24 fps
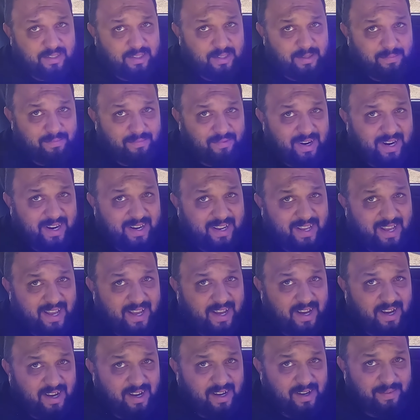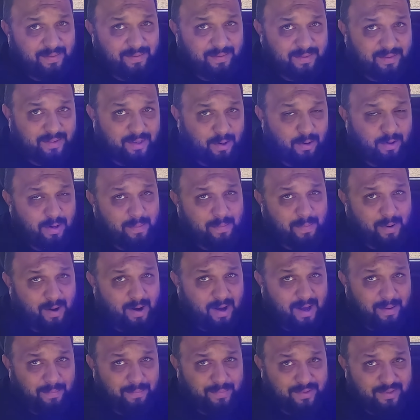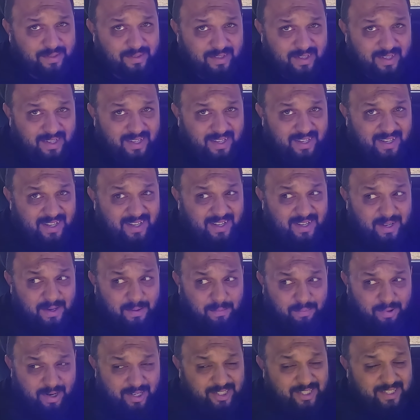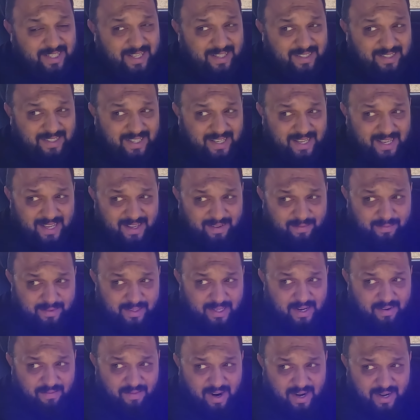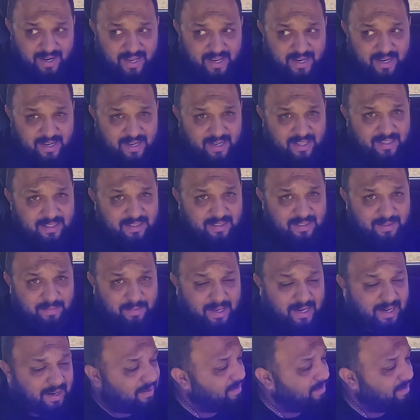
system, radiator, cooling pipes, yeah. pressure test it, get it running, and then get